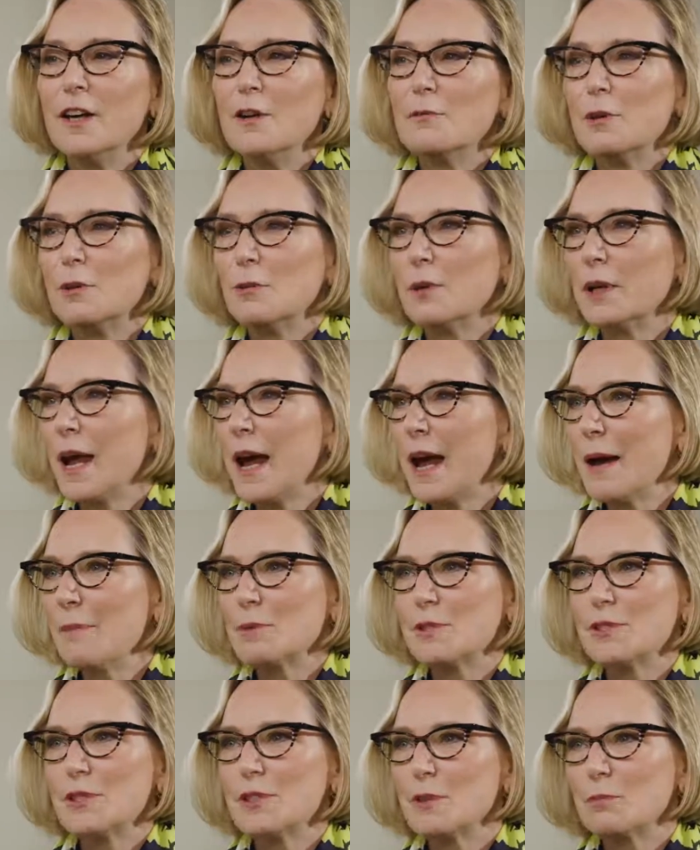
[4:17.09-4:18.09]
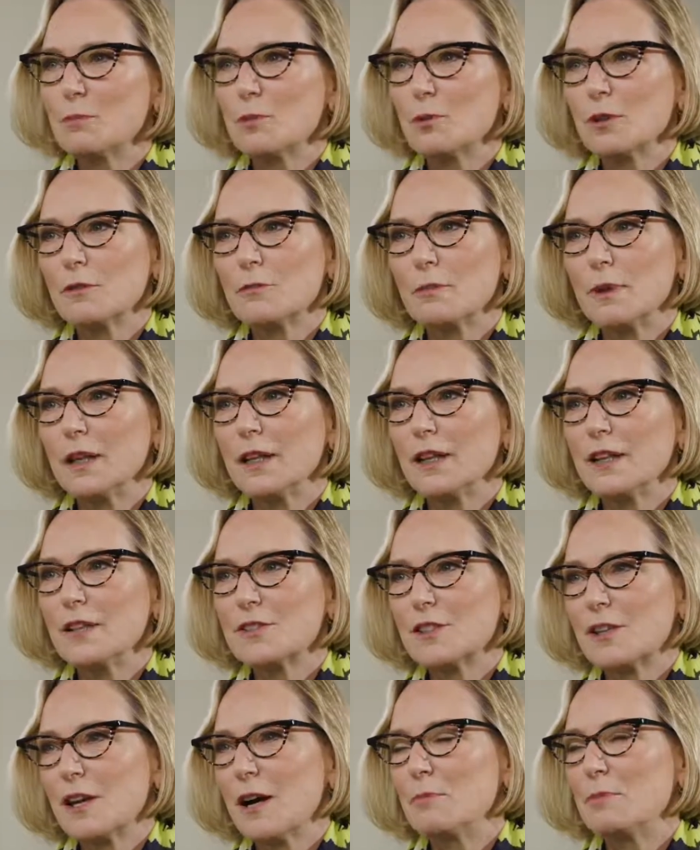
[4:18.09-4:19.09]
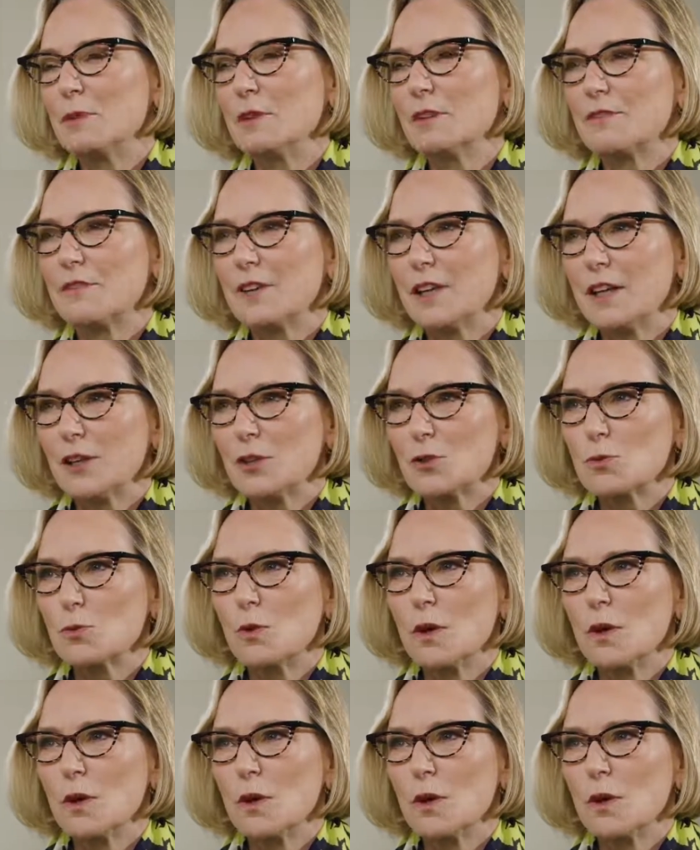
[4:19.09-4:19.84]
But what happens in the board meeting is a couple of things.